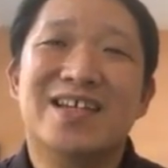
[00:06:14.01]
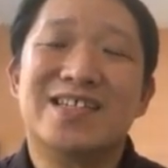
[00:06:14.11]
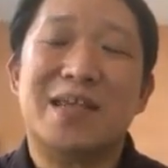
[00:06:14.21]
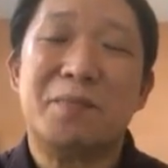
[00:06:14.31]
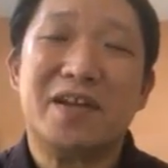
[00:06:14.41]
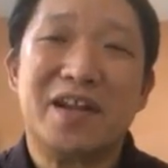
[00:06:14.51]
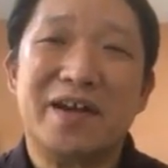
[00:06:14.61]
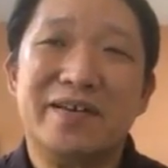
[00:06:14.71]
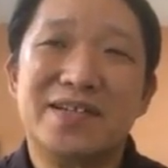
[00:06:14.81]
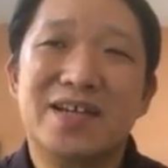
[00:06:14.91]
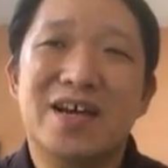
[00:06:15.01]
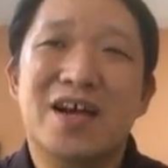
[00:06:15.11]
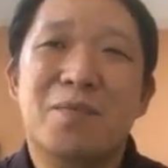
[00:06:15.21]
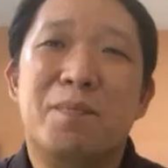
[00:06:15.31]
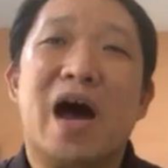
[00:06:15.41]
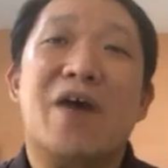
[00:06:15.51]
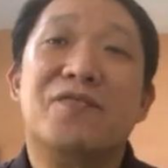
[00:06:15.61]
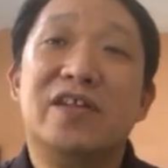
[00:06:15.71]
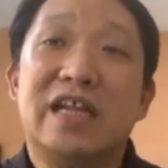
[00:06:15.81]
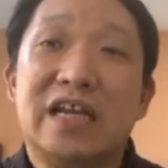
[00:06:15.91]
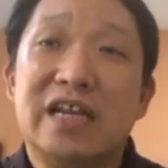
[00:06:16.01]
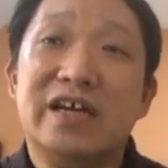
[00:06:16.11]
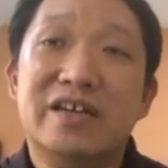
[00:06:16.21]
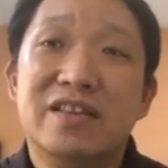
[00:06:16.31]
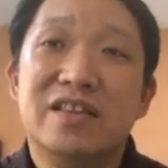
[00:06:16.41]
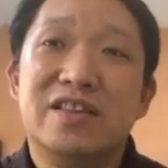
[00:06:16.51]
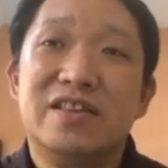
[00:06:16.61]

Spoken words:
seminars, but after they learn,